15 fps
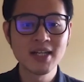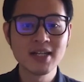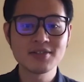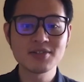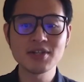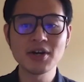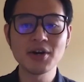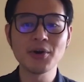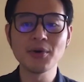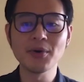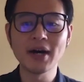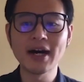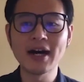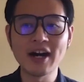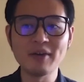
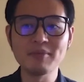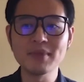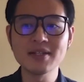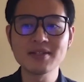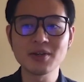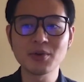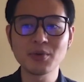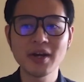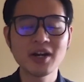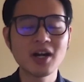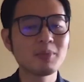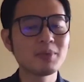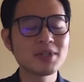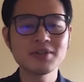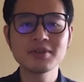So it's a great
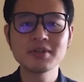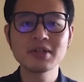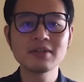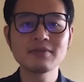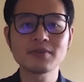opportunity